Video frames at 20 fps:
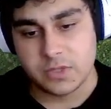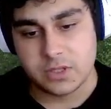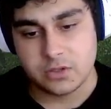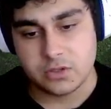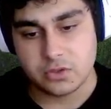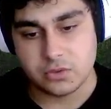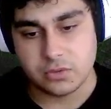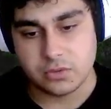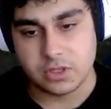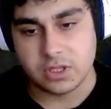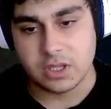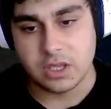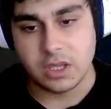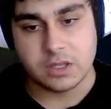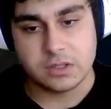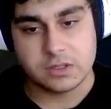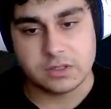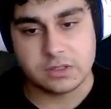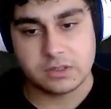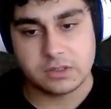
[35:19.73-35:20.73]

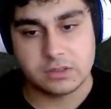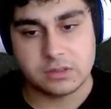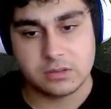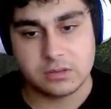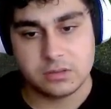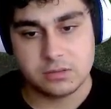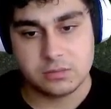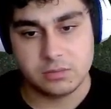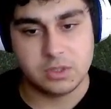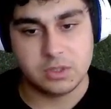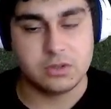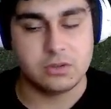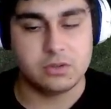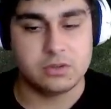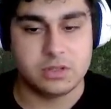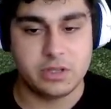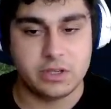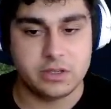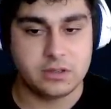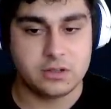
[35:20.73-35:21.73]
shurikens, because
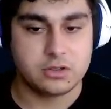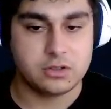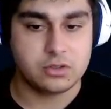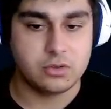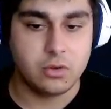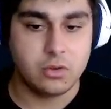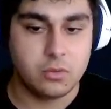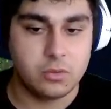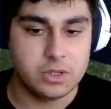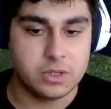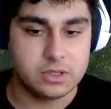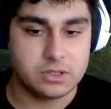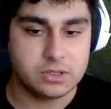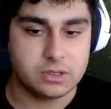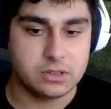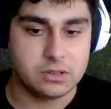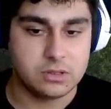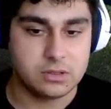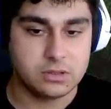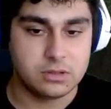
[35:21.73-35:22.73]
like there's always
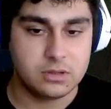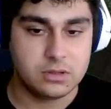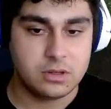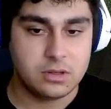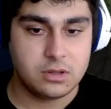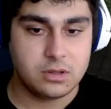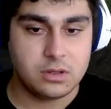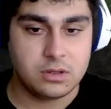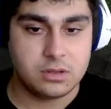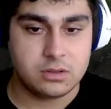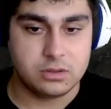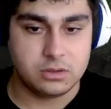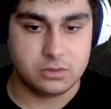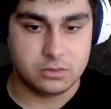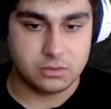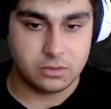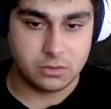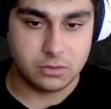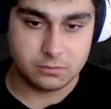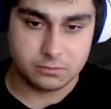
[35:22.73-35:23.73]
you
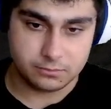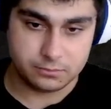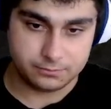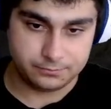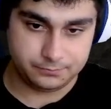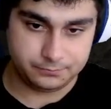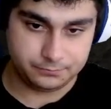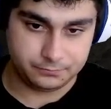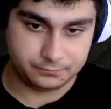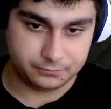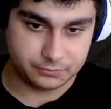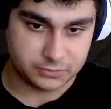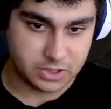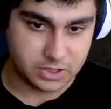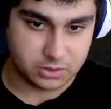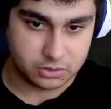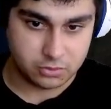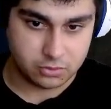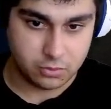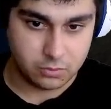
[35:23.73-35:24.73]
know
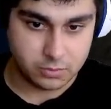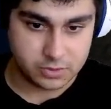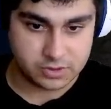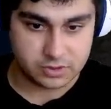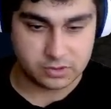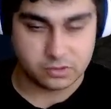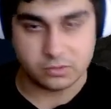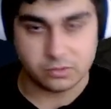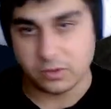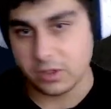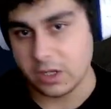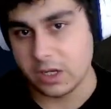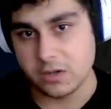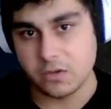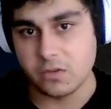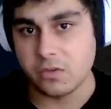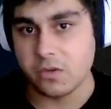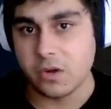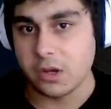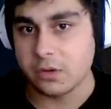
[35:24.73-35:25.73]
there's always a grenade
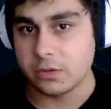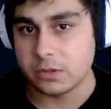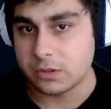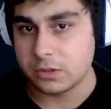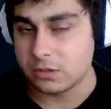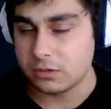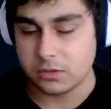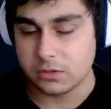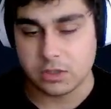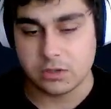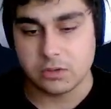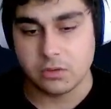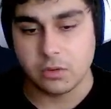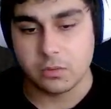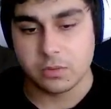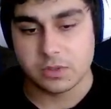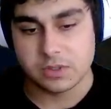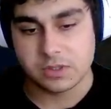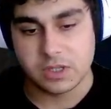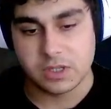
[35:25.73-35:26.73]
around. You can
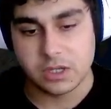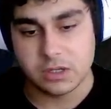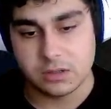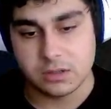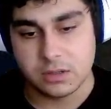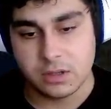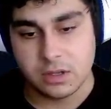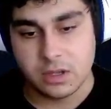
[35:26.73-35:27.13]
always get it.